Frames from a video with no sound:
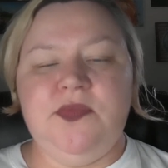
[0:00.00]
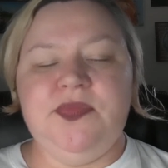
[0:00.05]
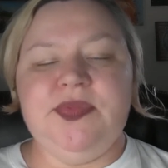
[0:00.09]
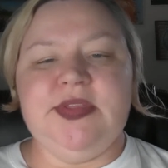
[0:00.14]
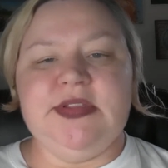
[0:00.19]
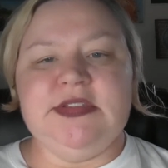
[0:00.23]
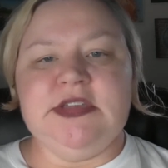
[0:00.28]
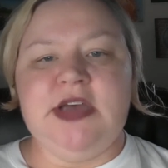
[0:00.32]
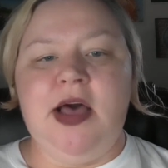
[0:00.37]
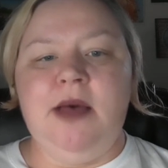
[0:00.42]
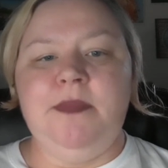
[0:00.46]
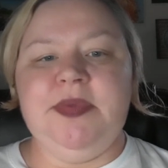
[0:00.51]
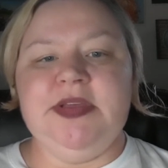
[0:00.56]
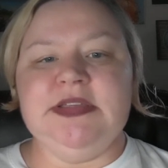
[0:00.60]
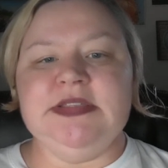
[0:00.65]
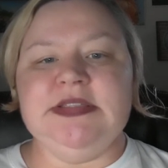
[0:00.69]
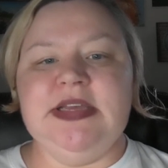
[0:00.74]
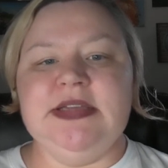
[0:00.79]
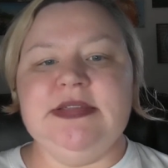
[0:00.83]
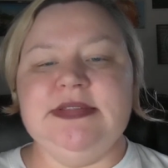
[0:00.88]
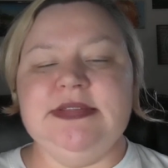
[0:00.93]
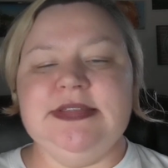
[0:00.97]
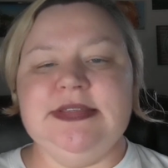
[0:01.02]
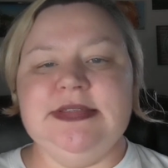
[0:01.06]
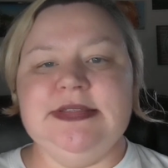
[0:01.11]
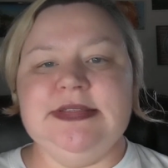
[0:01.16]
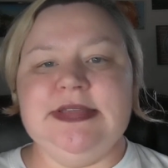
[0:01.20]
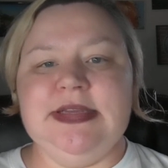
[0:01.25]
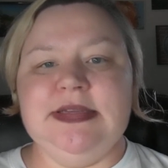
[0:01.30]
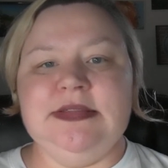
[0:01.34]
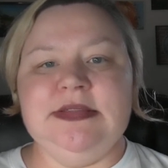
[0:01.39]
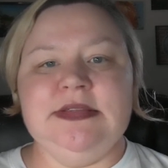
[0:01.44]
The topic sentence is
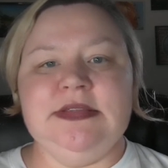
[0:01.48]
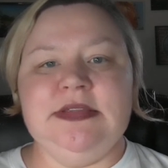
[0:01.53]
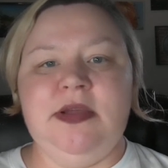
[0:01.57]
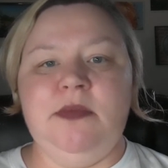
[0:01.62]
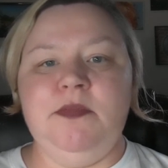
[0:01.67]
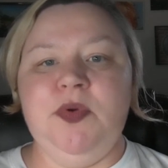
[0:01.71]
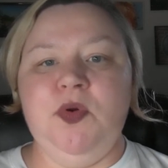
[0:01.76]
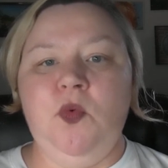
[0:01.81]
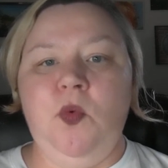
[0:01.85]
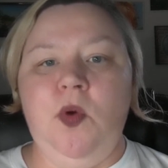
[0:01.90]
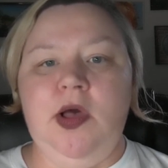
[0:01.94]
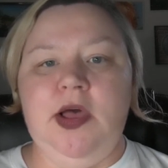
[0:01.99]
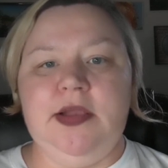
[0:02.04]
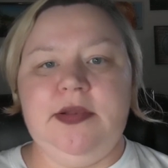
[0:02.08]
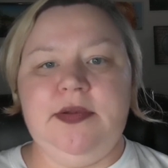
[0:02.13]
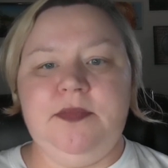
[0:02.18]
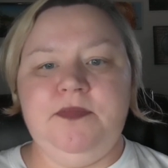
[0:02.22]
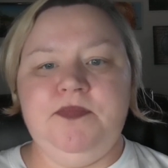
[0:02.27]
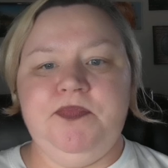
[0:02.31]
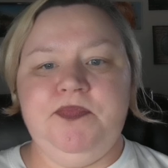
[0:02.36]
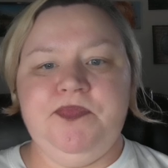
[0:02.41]
sentence number 1.